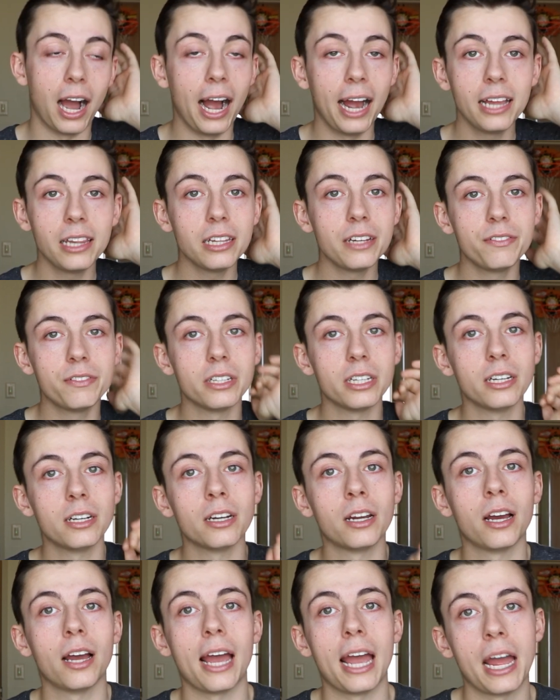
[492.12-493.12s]
I lived
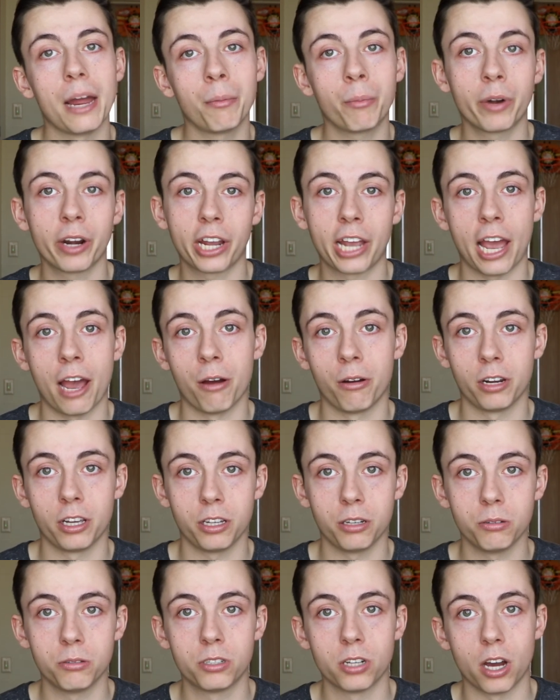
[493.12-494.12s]
in Emery
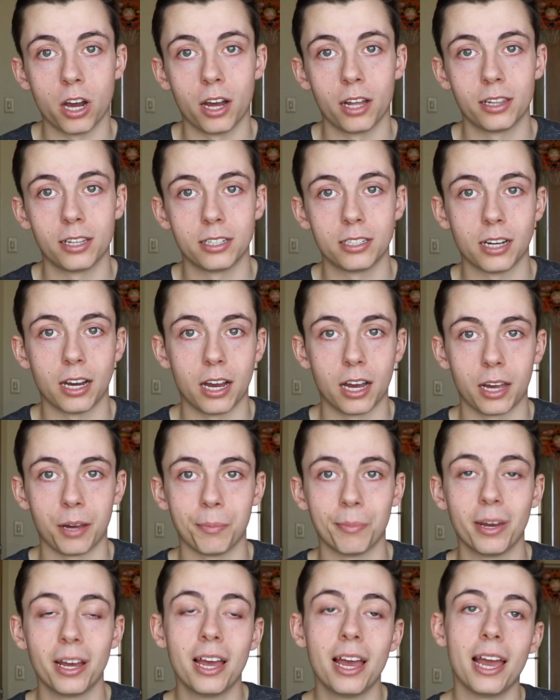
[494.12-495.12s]
County, Utah at the
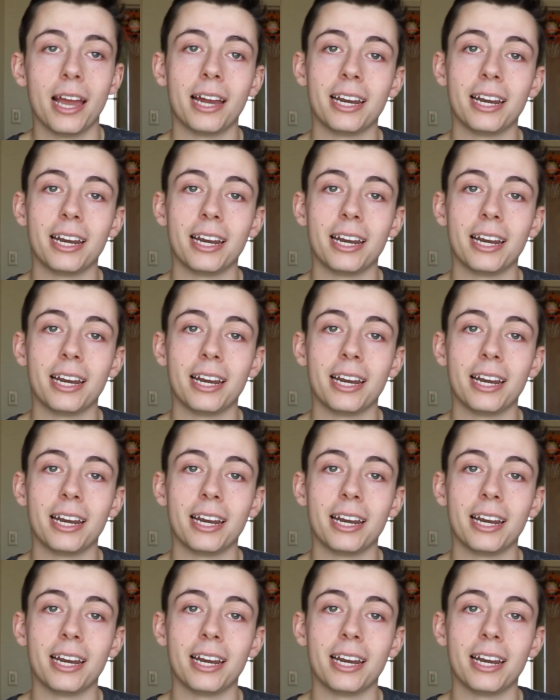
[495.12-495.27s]
time,